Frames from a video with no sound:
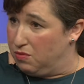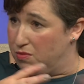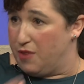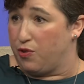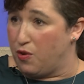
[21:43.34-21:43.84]

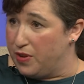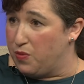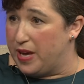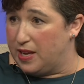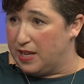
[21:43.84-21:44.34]
if Roe v.
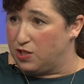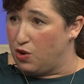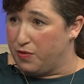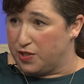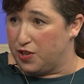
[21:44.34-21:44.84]
Wade gets
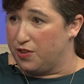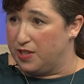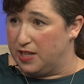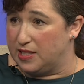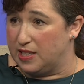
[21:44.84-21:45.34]
overturned
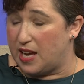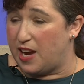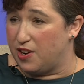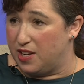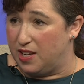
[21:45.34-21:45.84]
in its
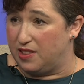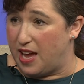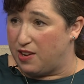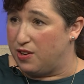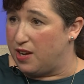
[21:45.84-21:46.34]
entirety,
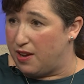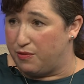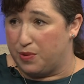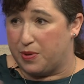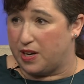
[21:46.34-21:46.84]
that could have
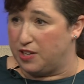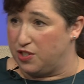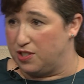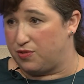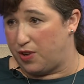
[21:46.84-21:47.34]

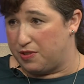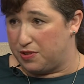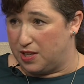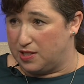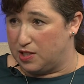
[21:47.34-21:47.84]
repercussions for other
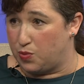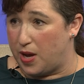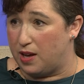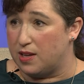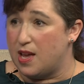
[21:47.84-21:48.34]
things as
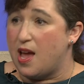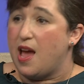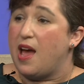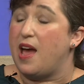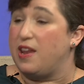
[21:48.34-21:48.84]
well
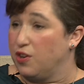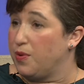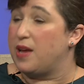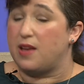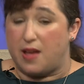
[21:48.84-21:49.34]
and you're
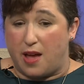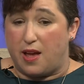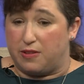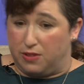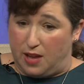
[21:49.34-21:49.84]
right. I,
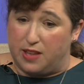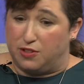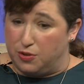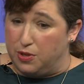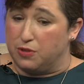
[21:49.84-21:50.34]
I, I,
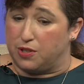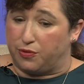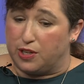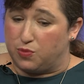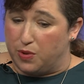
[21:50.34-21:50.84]
do use the
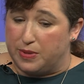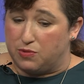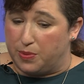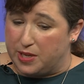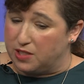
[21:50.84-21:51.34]
phrase women's
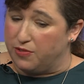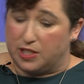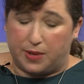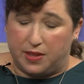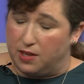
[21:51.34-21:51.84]
reproductive
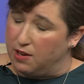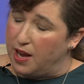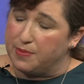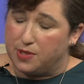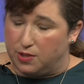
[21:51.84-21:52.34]
rights, but I think you're
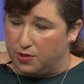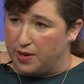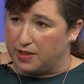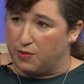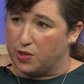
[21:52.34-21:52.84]
absolutely
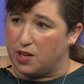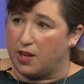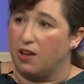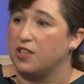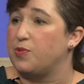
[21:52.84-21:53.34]
correct that we're
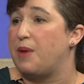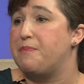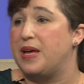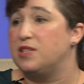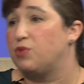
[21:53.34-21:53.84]
talking also about
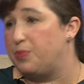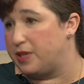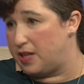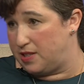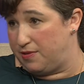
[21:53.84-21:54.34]
men's
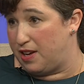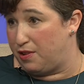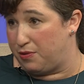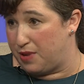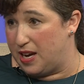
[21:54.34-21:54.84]
reproductive
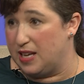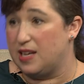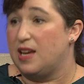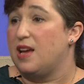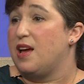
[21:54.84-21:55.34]
health, yes. right?
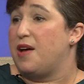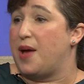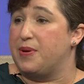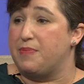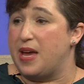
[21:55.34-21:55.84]
Yeah. I
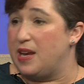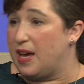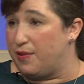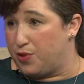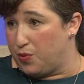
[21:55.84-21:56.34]
mean, men
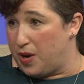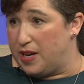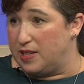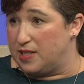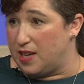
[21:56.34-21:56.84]
have the
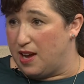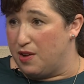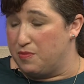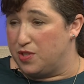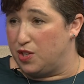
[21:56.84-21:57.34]
right
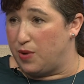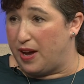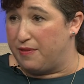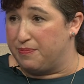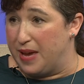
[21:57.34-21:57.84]
um, to
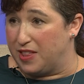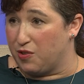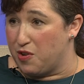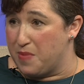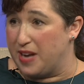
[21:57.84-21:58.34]
have make
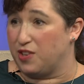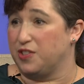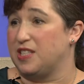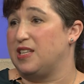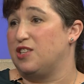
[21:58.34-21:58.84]
their own medical
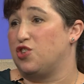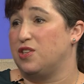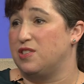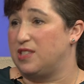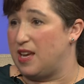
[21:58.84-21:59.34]

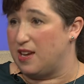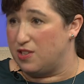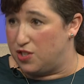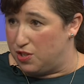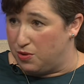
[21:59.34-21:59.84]
decisions
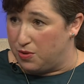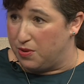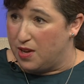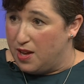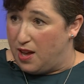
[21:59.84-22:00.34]
and to,
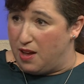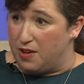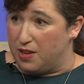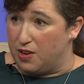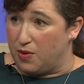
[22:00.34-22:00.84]
uh,
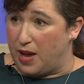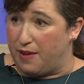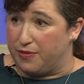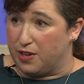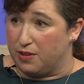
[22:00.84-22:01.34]
you know,
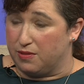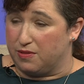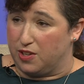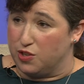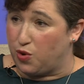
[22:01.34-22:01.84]
have their
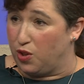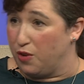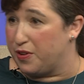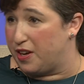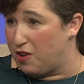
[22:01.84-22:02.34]
control
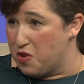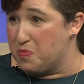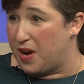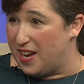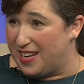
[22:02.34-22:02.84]
over their own
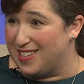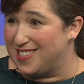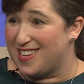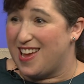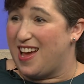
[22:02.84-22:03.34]

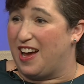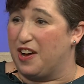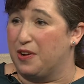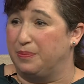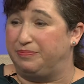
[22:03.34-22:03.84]
bodies.
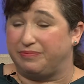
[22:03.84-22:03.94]
Um,